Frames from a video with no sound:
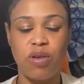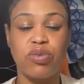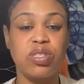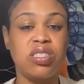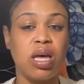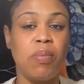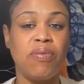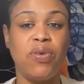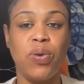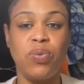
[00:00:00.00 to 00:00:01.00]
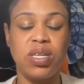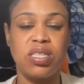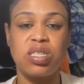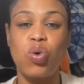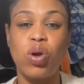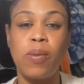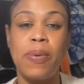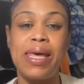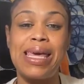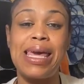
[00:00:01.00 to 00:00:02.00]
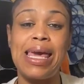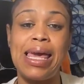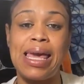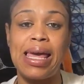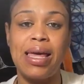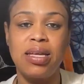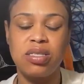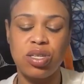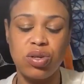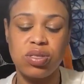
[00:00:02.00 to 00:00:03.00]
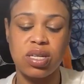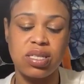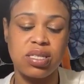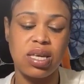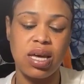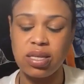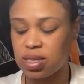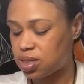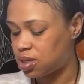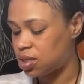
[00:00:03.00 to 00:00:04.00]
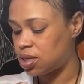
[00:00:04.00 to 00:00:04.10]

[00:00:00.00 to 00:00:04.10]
For some of you, this is going to be key to your success.